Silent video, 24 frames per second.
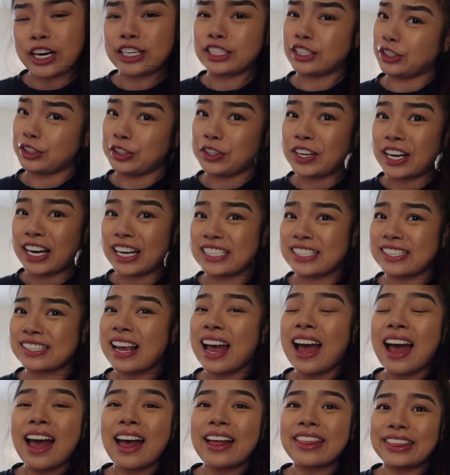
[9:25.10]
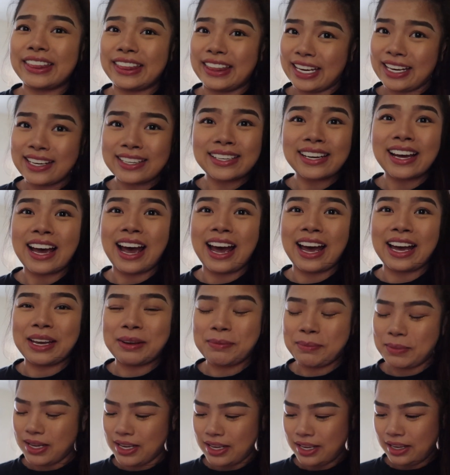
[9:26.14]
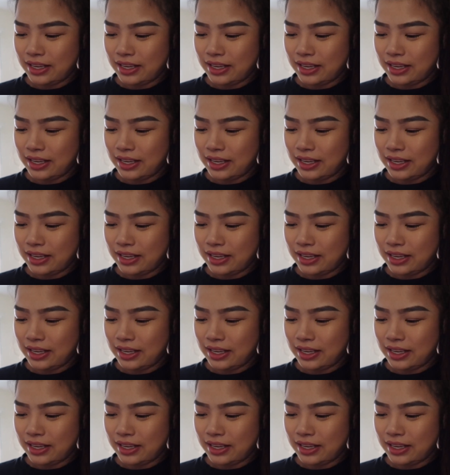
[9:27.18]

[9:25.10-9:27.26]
I show you guys the time.